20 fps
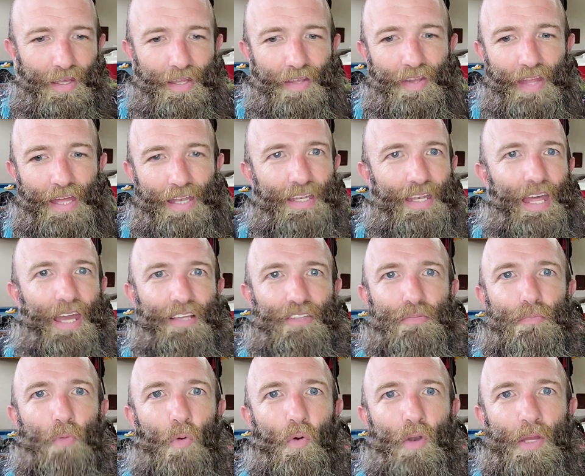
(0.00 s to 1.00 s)
That
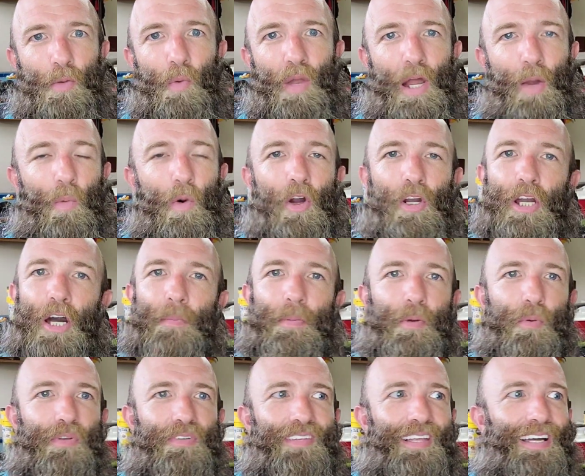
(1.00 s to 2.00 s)
next morning when I woke up,
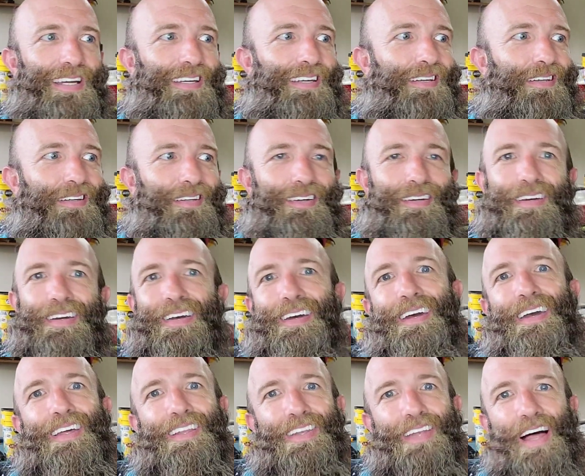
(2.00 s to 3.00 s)
it was like
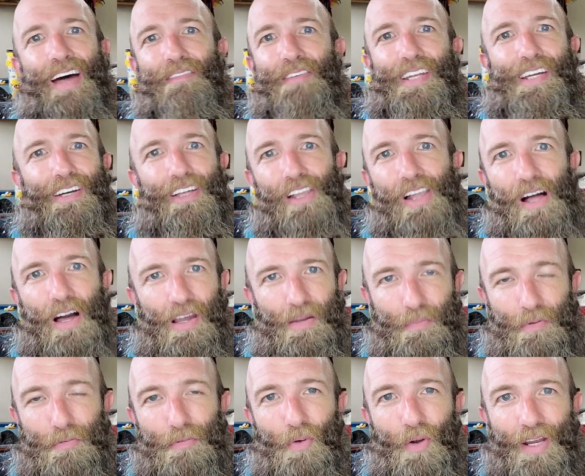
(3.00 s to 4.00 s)
11
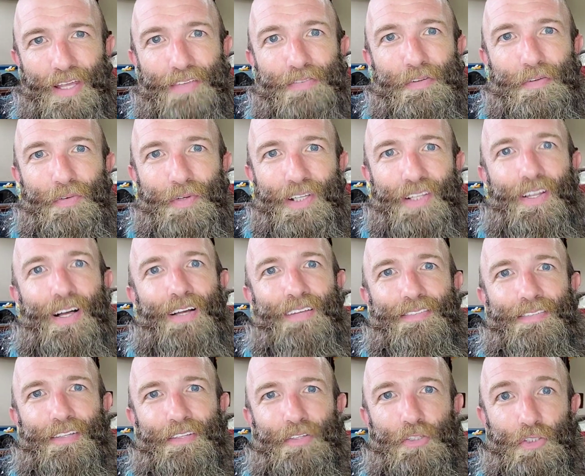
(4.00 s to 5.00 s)
o'clock before I even
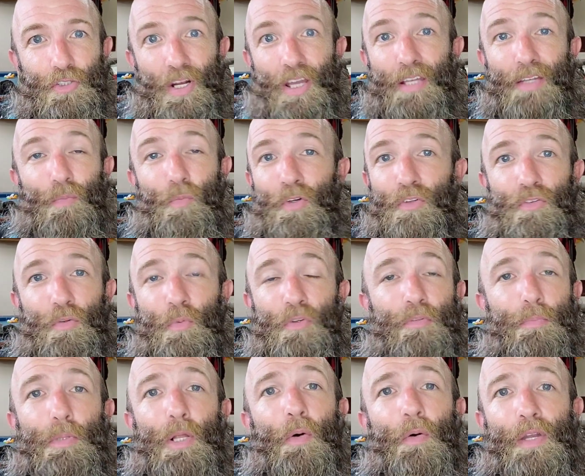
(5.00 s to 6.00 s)
realized that the train whistle
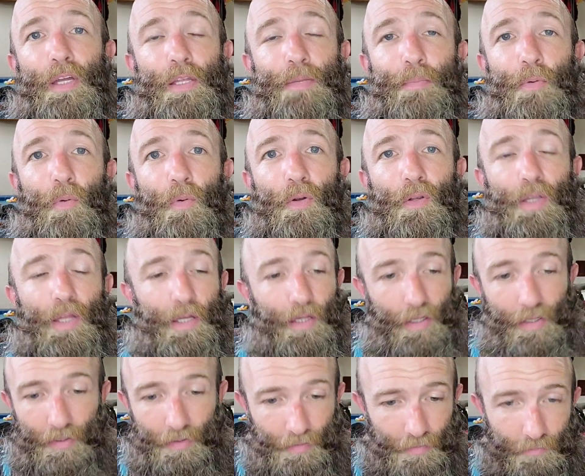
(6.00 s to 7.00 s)
was blowing anymore. Like
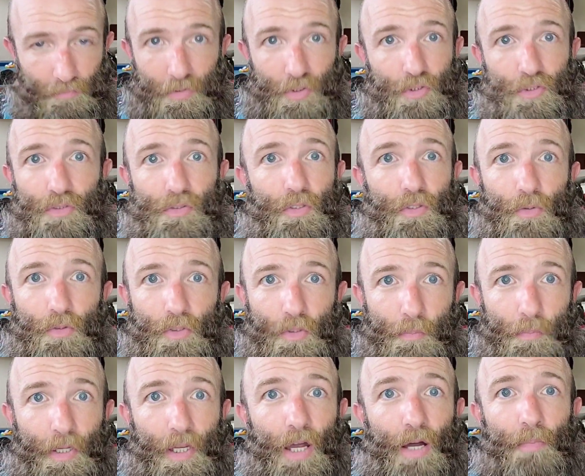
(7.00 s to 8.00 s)
it just, you
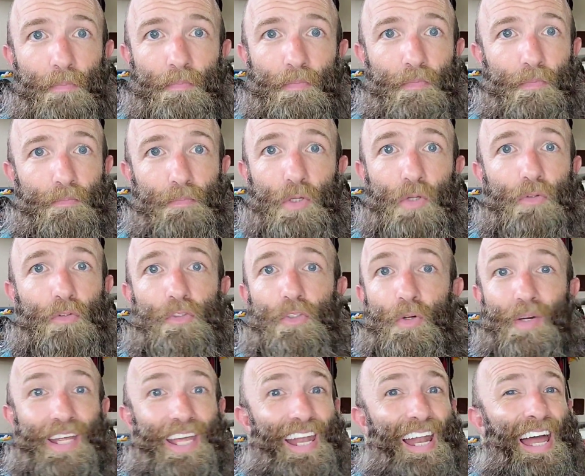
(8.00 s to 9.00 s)
become mute
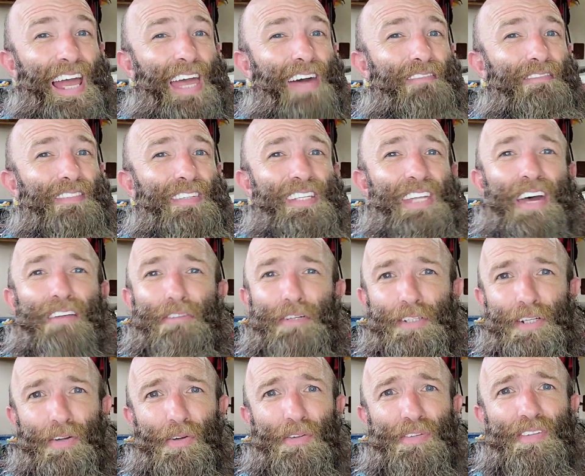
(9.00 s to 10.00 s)
to it. And I have never
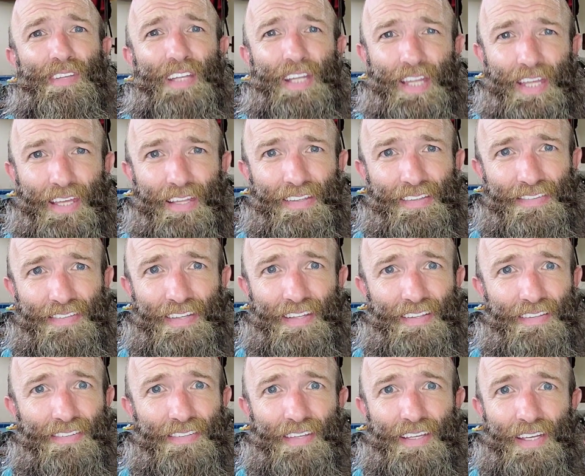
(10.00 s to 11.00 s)
noticed it again
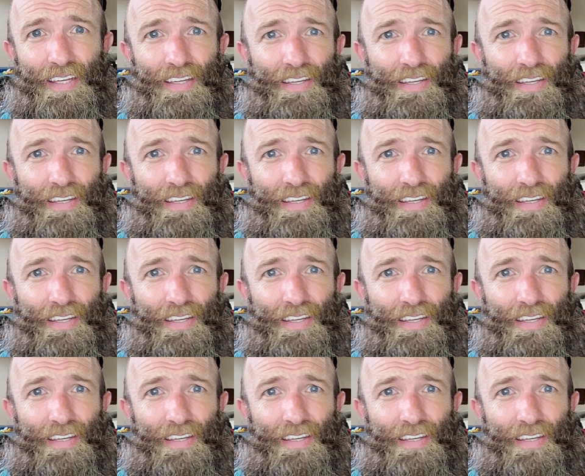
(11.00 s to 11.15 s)
since.